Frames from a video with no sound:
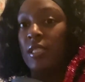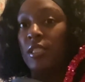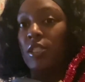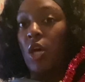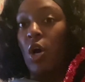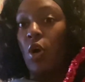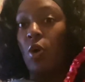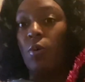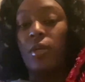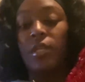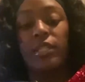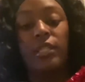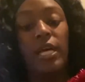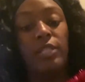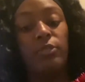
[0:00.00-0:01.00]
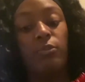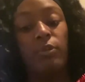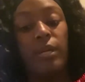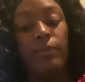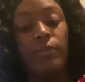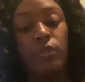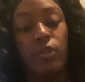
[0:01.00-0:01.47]
So that's
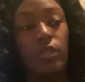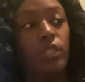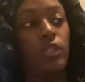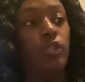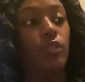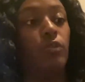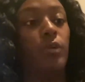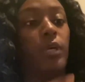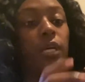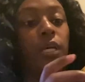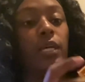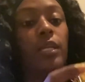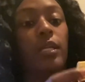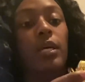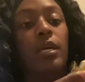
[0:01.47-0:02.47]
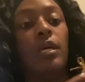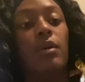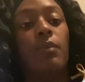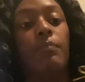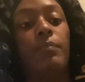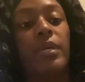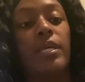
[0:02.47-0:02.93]
what I'm gonna do. And
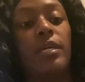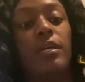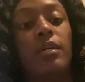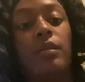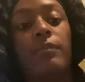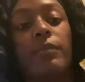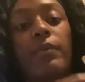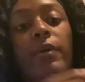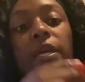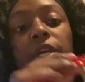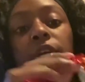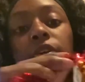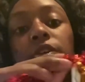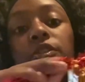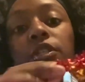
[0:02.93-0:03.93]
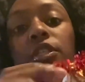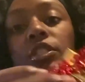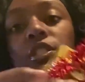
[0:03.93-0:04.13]
me, um, right here, you can